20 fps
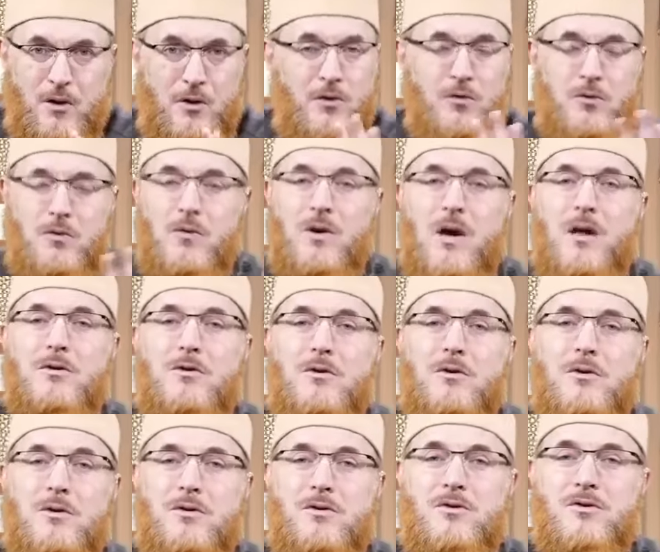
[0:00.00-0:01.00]
No, do not
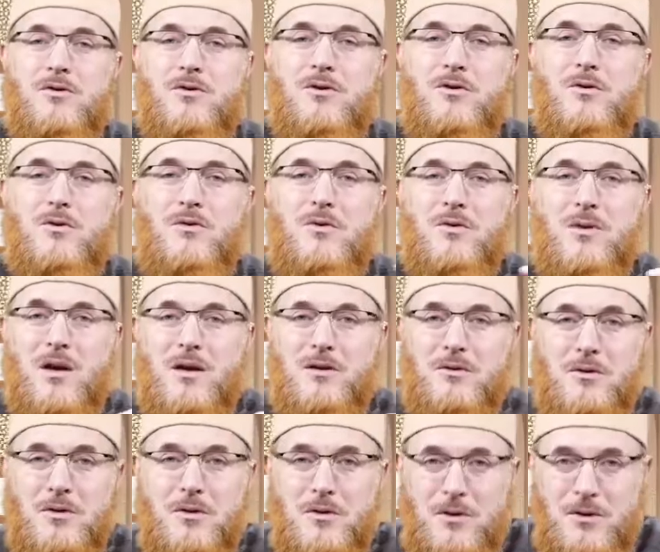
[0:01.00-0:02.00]
curse, do
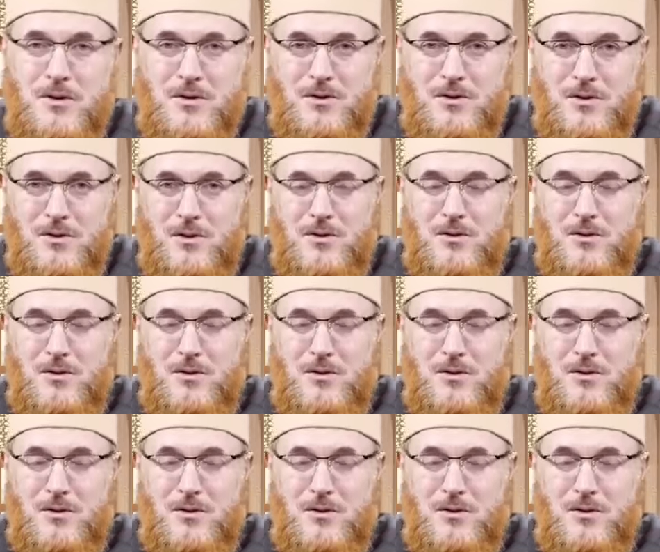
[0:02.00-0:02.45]
not curse,